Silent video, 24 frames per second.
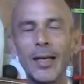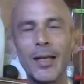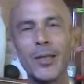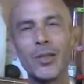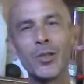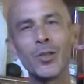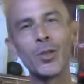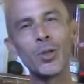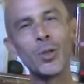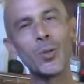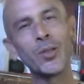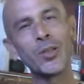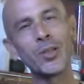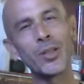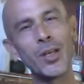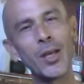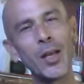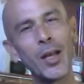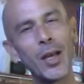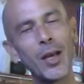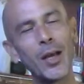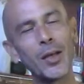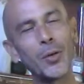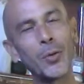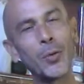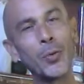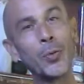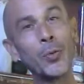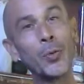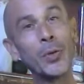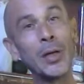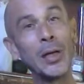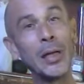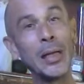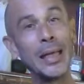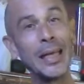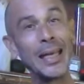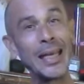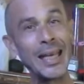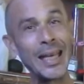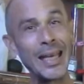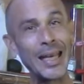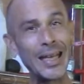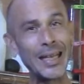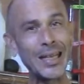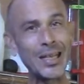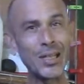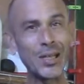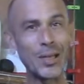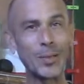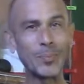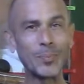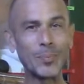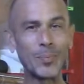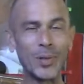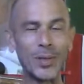So it's not really ketchup,